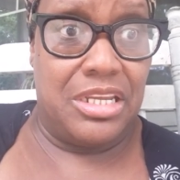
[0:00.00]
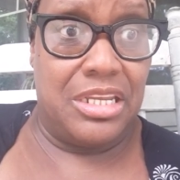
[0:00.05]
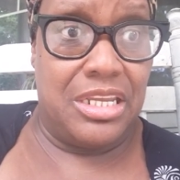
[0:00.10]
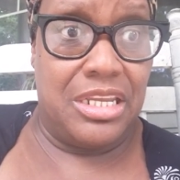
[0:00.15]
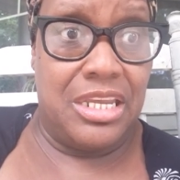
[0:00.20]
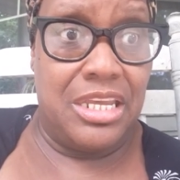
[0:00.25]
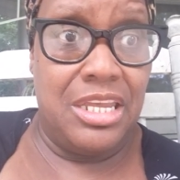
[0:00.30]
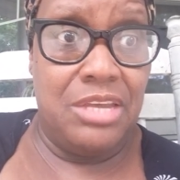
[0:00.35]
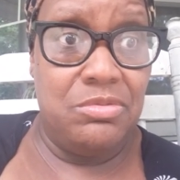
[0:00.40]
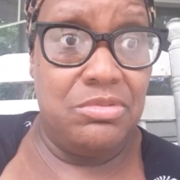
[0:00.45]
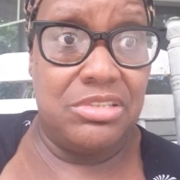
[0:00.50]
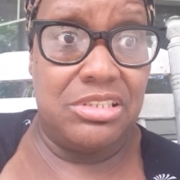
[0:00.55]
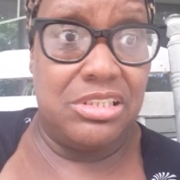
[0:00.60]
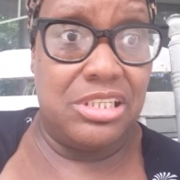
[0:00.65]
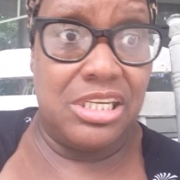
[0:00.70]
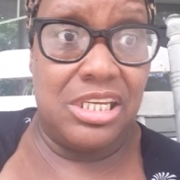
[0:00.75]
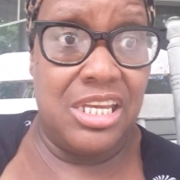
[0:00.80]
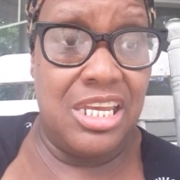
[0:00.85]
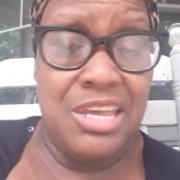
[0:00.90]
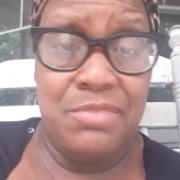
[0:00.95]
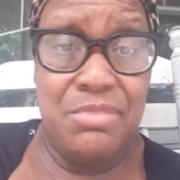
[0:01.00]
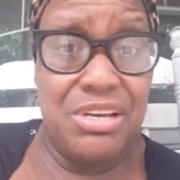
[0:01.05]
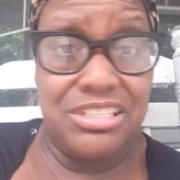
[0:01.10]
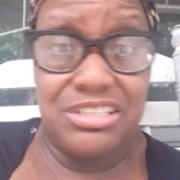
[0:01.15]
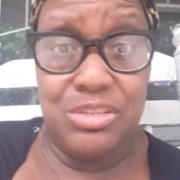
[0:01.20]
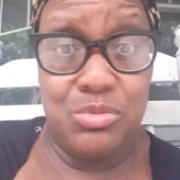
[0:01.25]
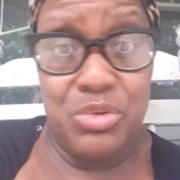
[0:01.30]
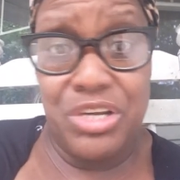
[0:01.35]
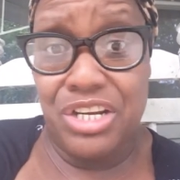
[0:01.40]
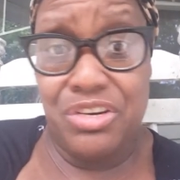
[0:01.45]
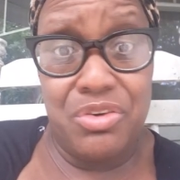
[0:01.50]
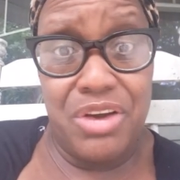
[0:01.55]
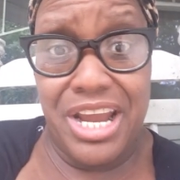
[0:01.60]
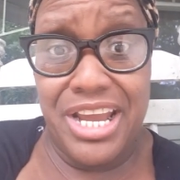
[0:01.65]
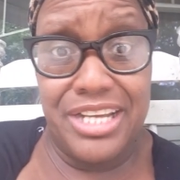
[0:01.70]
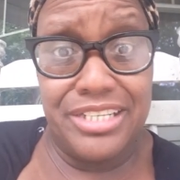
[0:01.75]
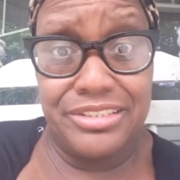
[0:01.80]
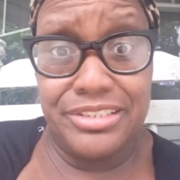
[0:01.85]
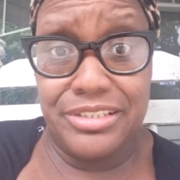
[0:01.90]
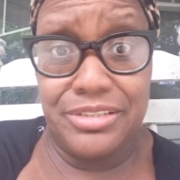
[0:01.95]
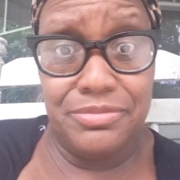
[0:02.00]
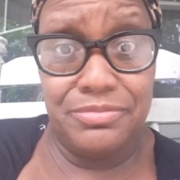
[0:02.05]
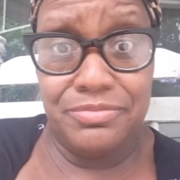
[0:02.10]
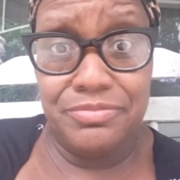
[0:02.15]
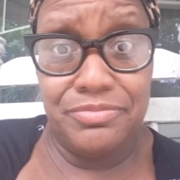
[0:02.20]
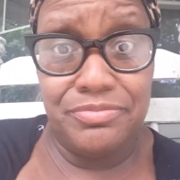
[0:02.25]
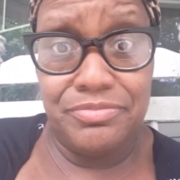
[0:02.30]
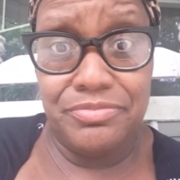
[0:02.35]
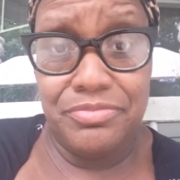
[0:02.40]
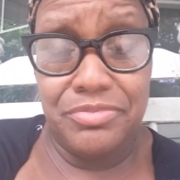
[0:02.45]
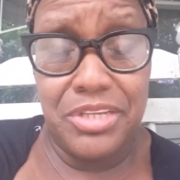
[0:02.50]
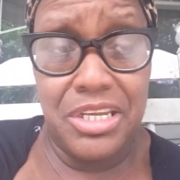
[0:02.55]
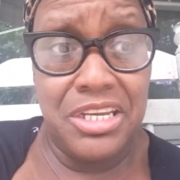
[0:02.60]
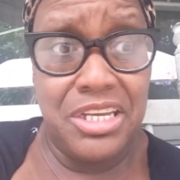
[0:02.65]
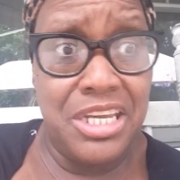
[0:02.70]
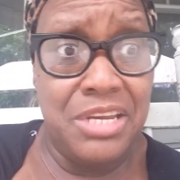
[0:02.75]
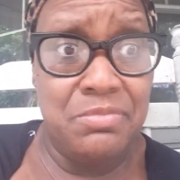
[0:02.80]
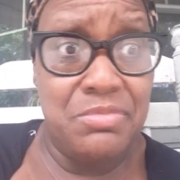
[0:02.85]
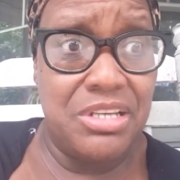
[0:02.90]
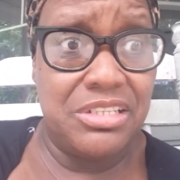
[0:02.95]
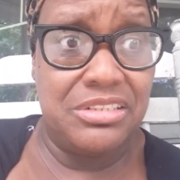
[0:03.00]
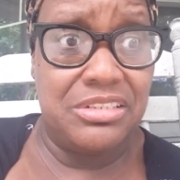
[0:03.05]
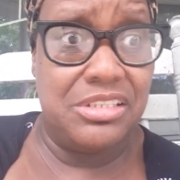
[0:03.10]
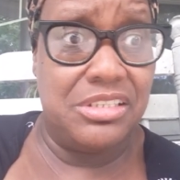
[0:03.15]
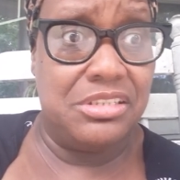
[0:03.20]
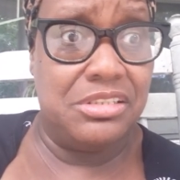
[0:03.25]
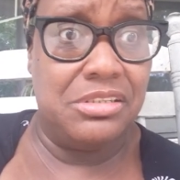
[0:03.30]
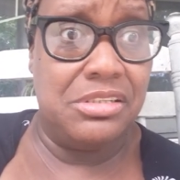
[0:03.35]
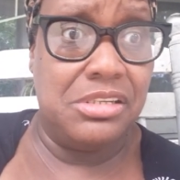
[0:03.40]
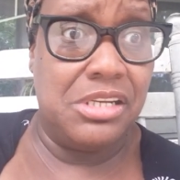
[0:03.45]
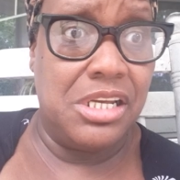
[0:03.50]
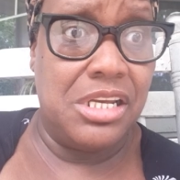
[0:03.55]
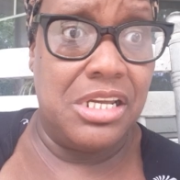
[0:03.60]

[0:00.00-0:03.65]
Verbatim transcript: he was he must have went crazy. He he must have